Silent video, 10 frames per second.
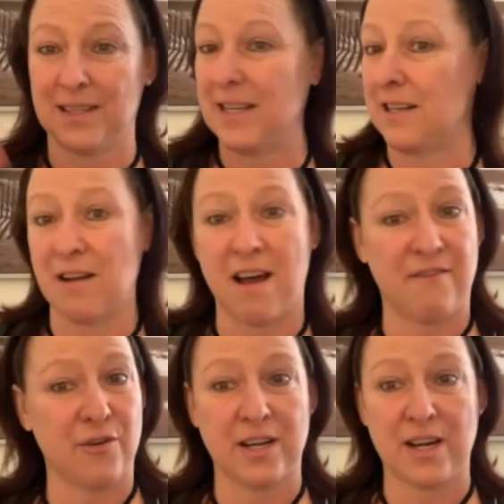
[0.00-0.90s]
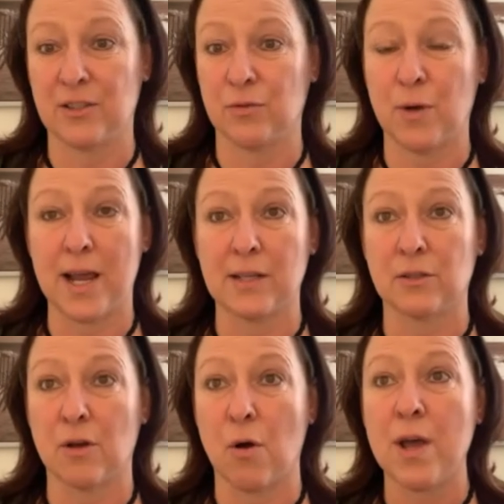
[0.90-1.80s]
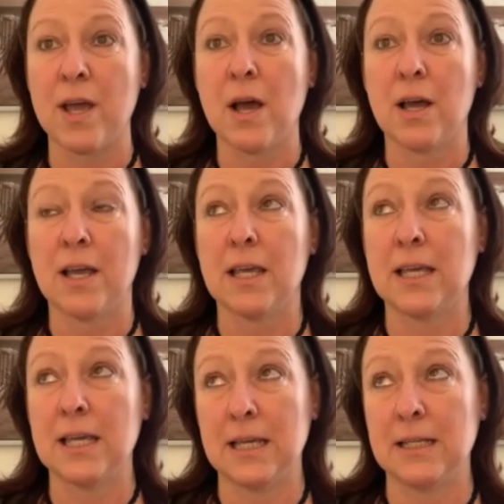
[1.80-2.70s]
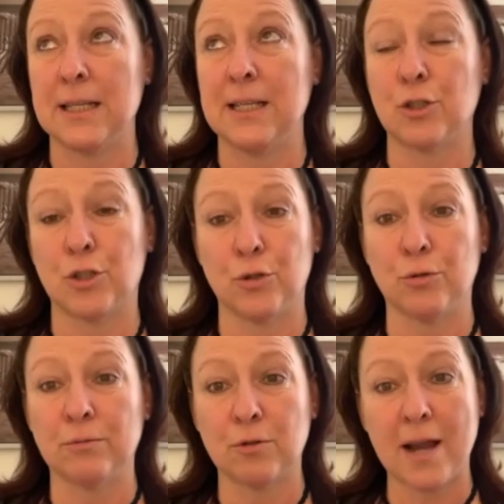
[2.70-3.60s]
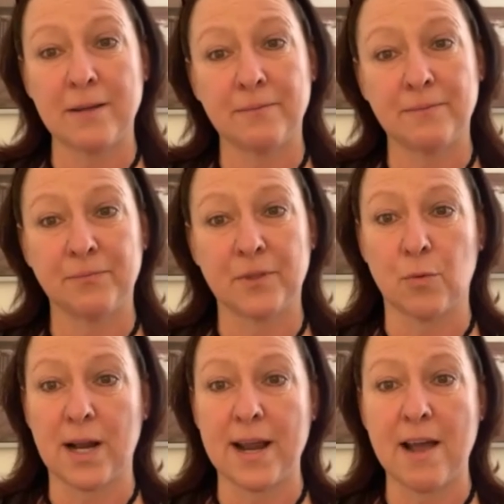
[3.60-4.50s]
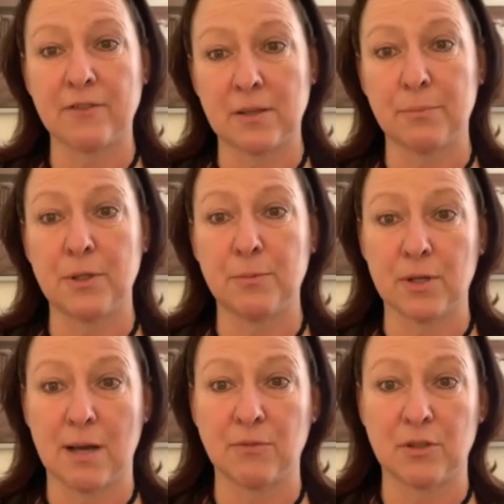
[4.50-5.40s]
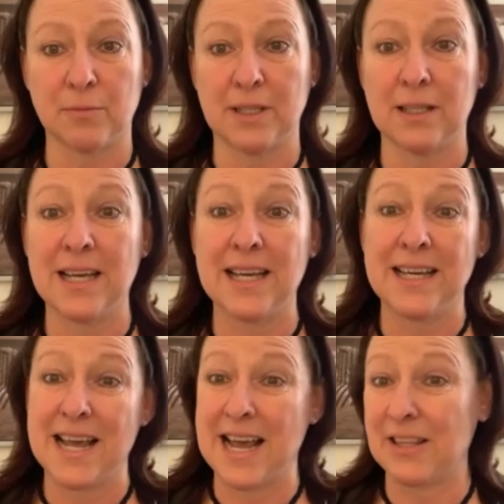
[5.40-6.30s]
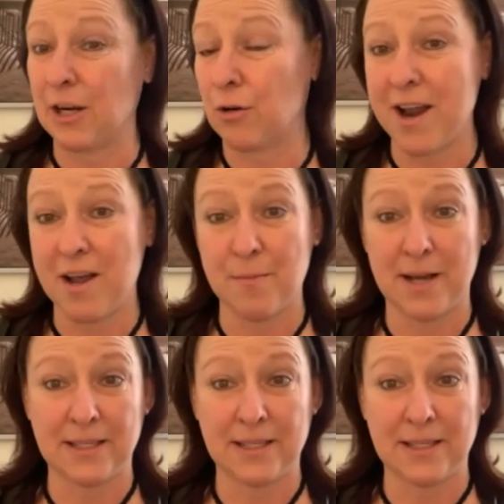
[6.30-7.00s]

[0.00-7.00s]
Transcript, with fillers: in a not very nice way. So he needs to cry. So when I have some people come to me that cry on my